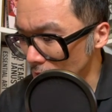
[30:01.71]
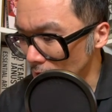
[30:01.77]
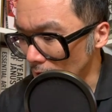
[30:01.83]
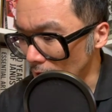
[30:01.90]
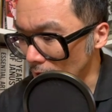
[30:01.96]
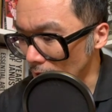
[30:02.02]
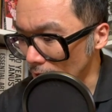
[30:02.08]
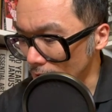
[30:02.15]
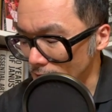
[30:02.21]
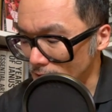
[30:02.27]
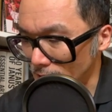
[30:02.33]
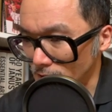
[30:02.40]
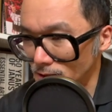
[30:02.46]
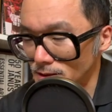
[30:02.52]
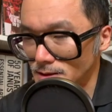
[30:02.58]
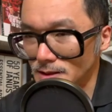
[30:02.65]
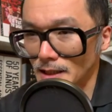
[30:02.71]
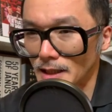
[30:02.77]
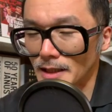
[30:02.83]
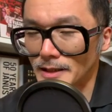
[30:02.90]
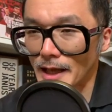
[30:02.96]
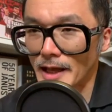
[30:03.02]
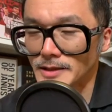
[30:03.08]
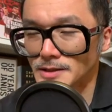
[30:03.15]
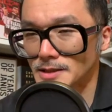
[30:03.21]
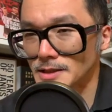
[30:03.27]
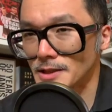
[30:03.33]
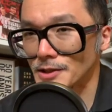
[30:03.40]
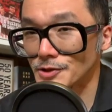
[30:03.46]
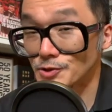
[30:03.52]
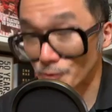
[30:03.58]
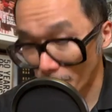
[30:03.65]
such as
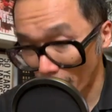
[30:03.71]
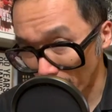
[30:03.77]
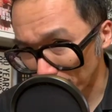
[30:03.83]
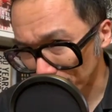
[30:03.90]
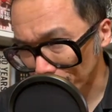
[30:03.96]
Nancy Sui,